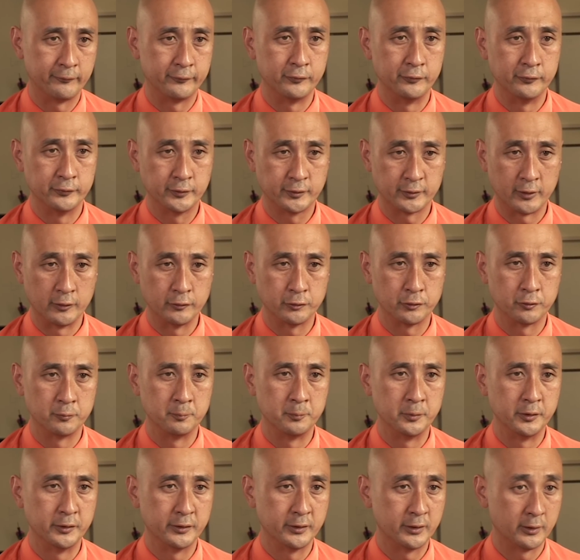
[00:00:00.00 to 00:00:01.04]
through social
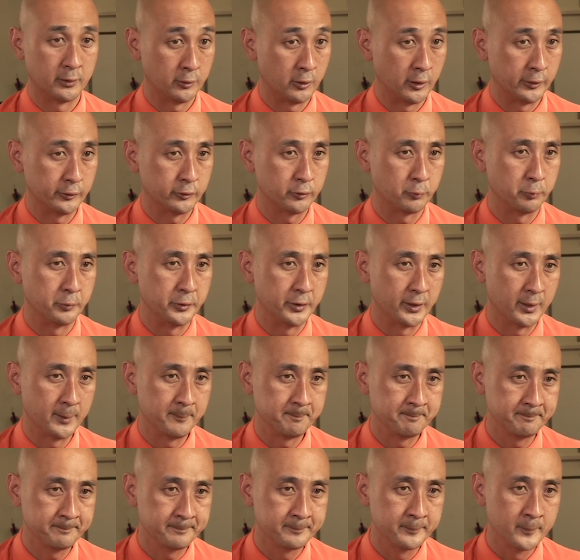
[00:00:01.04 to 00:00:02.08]
media like Twitter,
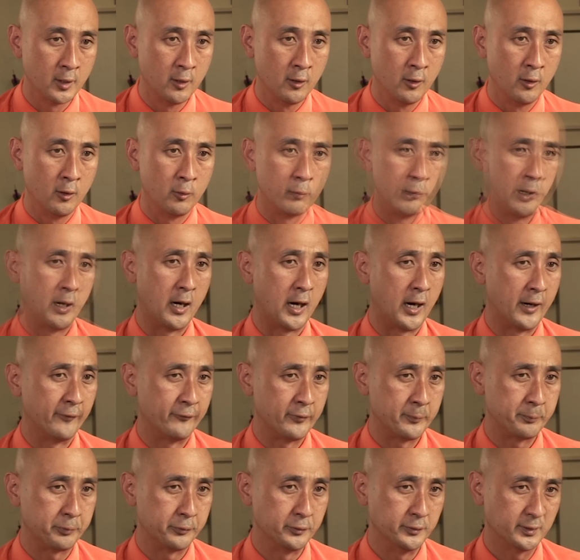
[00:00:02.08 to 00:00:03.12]
other
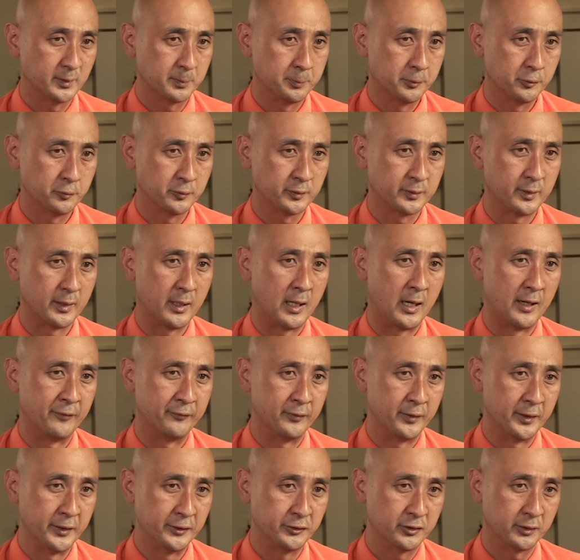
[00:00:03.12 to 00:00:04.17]
principals, other
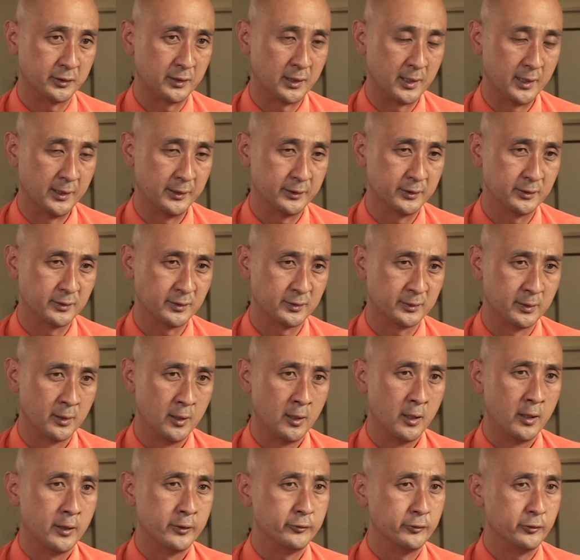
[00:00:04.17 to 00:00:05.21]
educators,
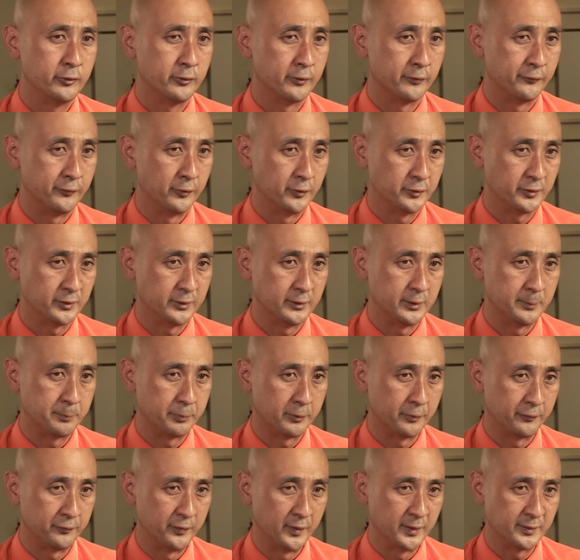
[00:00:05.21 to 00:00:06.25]
university
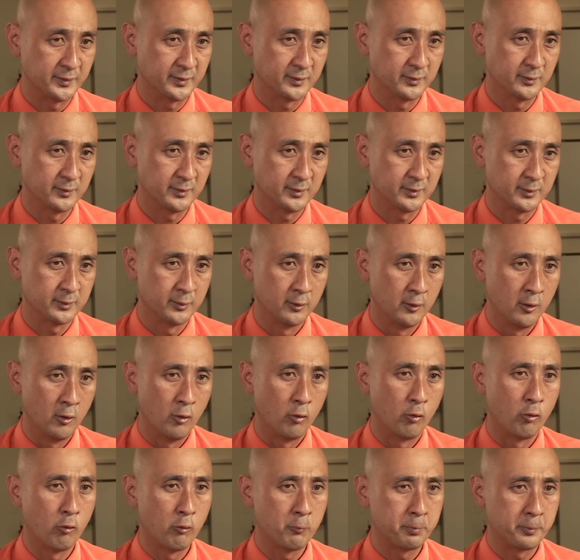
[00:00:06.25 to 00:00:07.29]
professors,
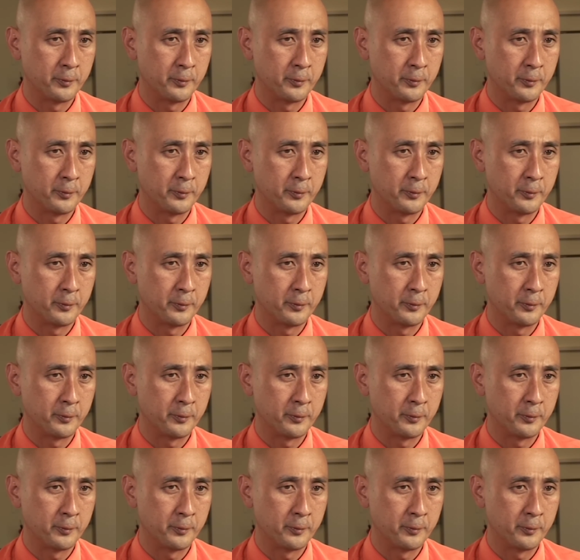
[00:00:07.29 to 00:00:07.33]
all